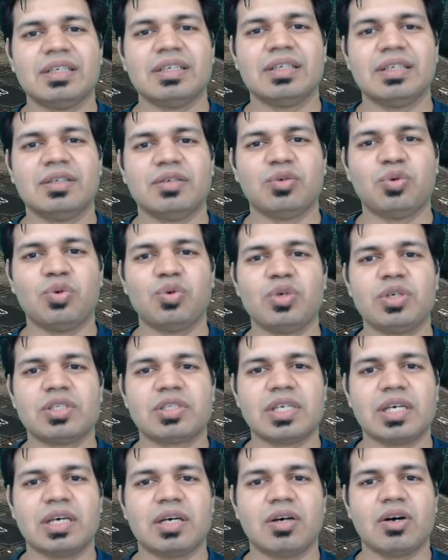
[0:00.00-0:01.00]
uh, who
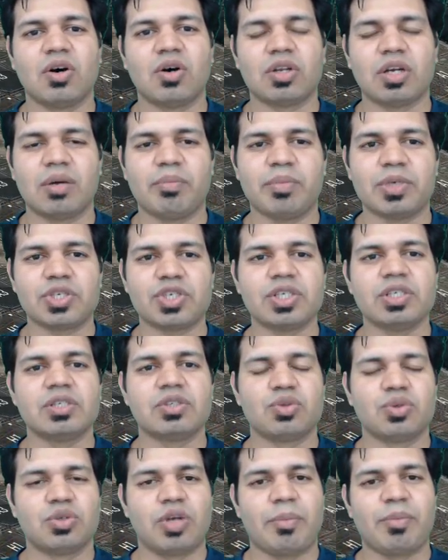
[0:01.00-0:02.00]
is uh, on a
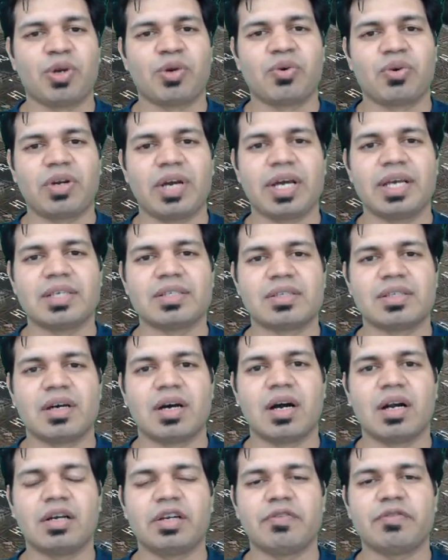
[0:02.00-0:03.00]
mission to democratize
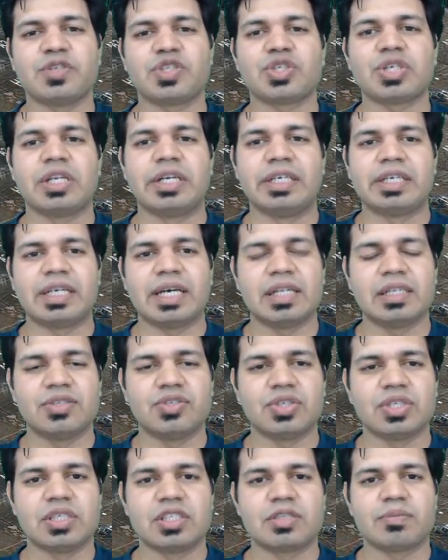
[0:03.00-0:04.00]
the artificial
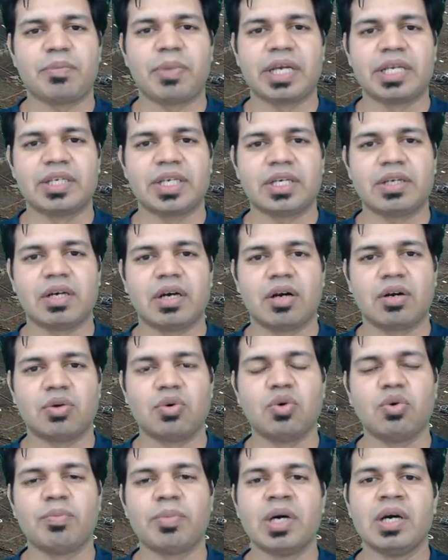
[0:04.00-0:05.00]
intelligence, big data
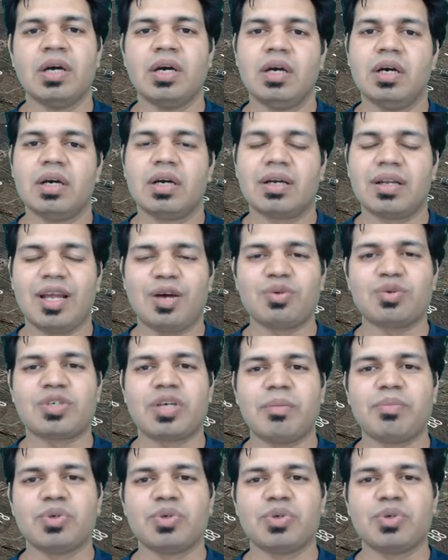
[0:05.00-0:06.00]
Hadoop, cloud
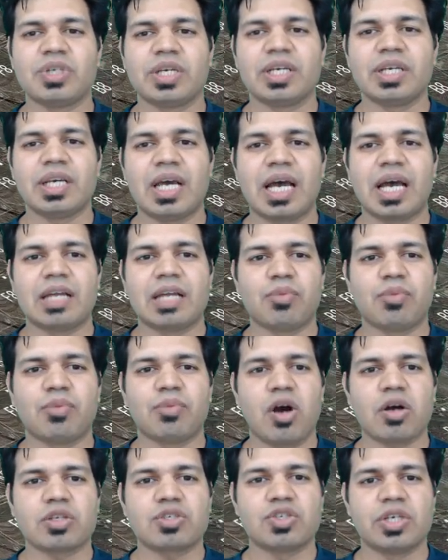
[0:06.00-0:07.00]
computing, and
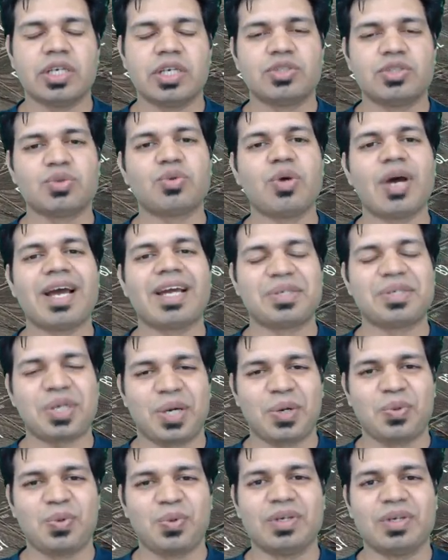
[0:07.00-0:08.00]
blockchain to the
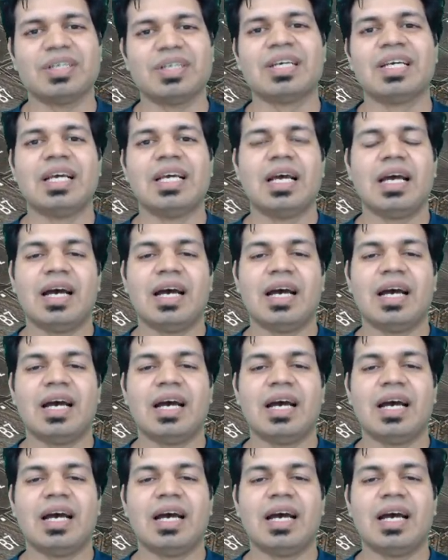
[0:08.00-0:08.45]
entire world.